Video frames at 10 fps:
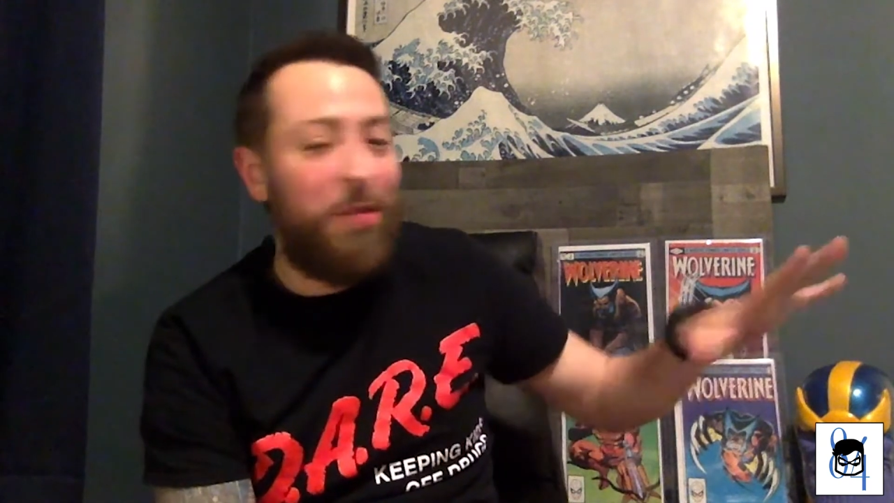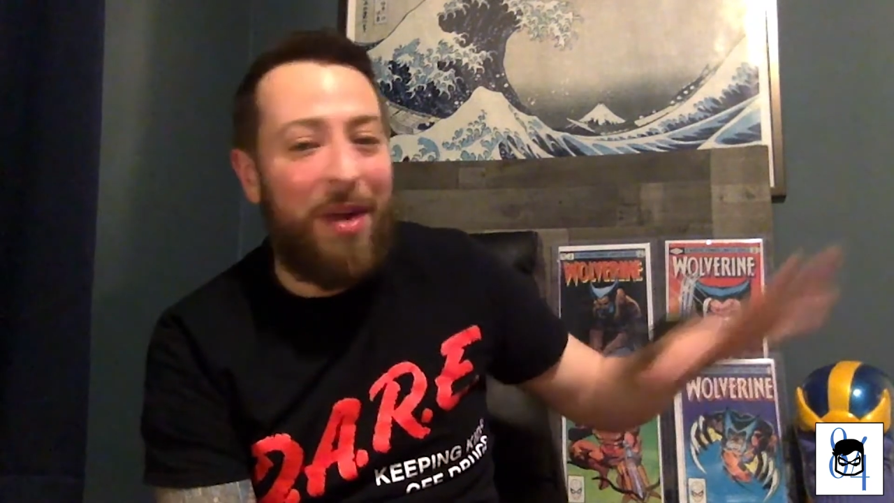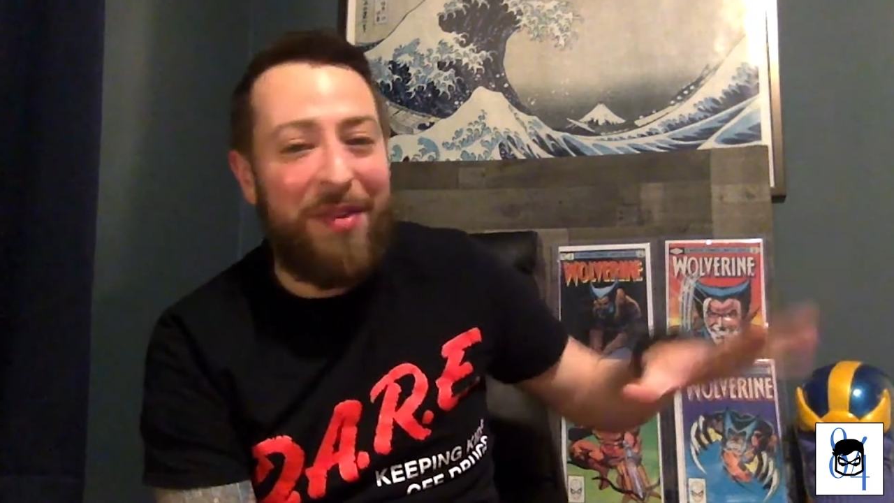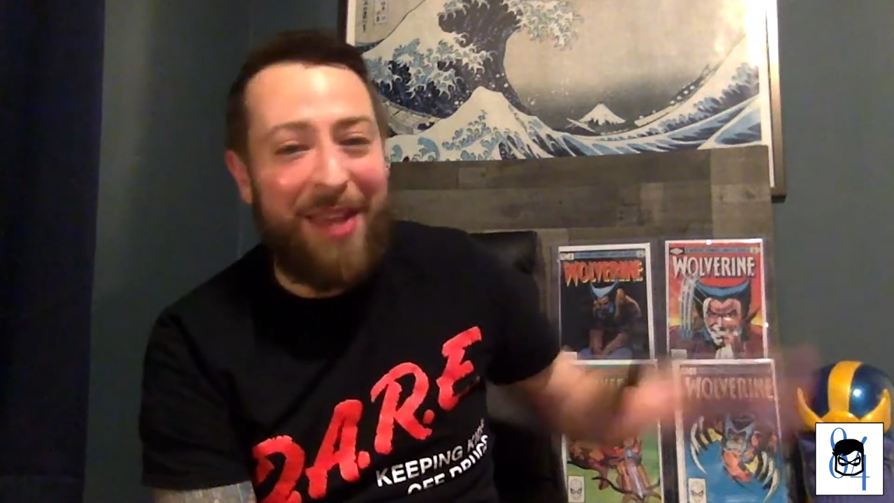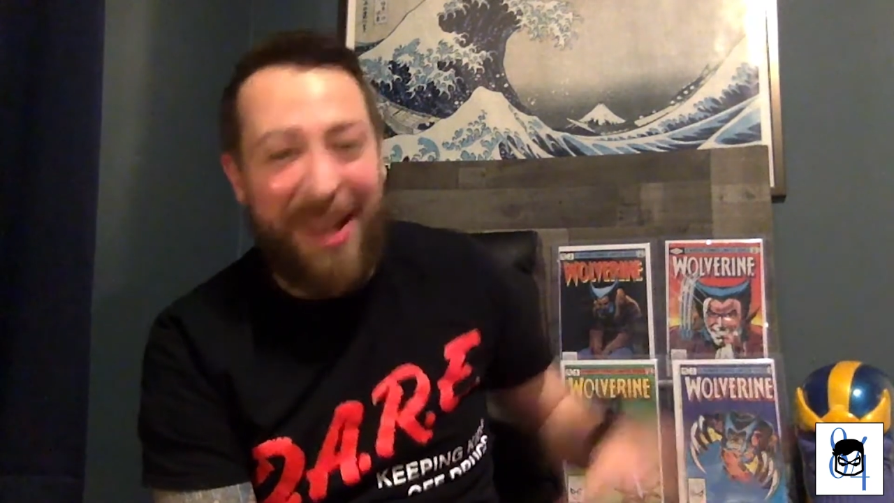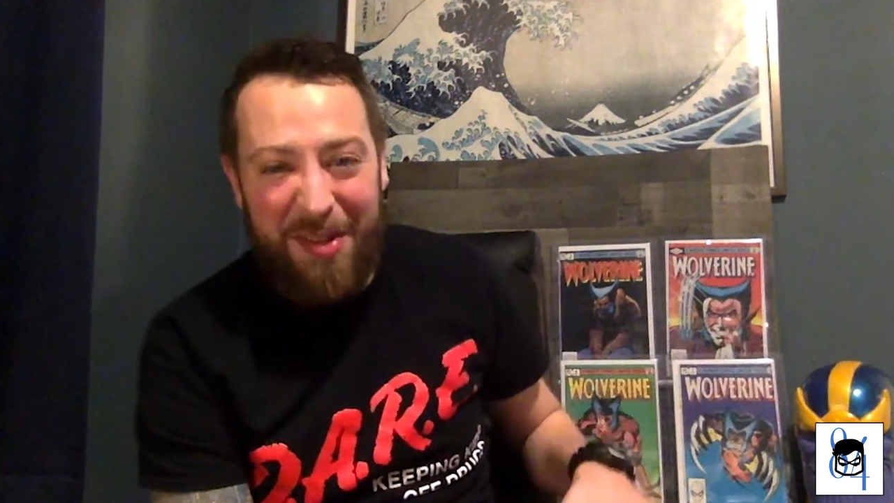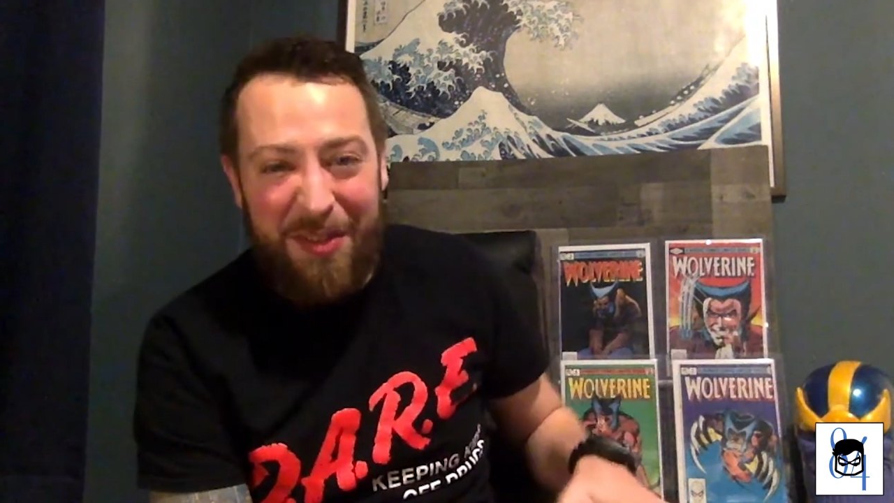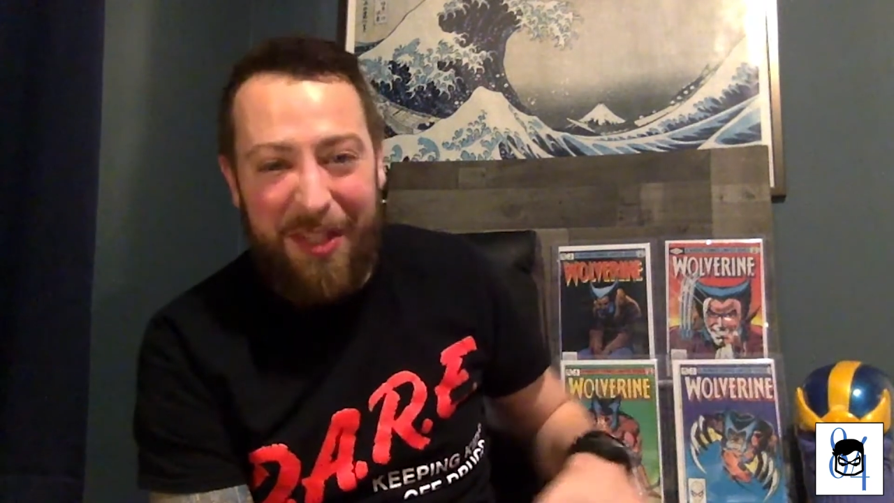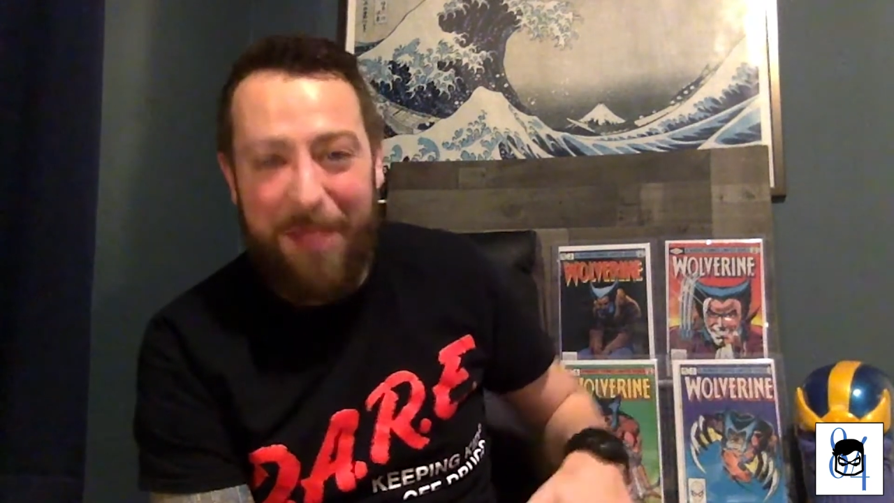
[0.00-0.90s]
throughout the house,